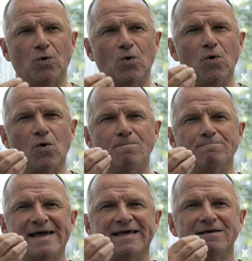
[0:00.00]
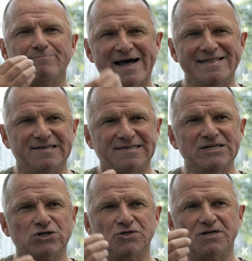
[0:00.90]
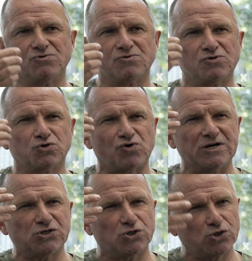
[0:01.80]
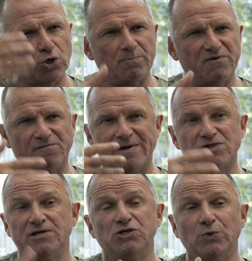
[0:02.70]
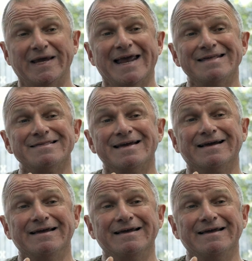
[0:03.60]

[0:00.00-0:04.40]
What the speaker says: or making bad decisions, it tries to stop you from actually doing anything.